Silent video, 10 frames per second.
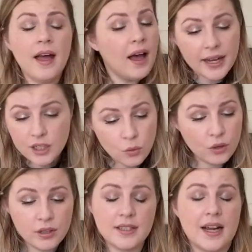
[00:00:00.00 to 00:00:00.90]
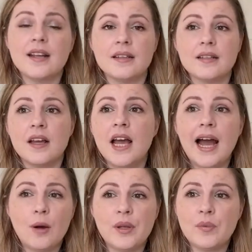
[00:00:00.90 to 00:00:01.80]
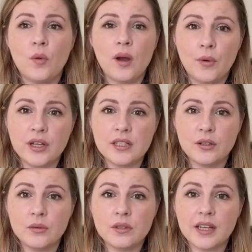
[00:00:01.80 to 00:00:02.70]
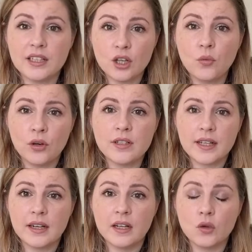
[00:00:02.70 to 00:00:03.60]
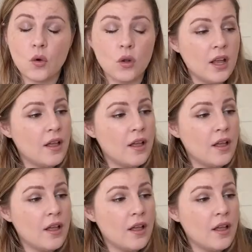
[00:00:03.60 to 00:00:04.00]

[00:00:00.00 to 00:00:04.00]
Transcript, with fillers: I don't understand how people wear bodysuits. I don't understand it at all.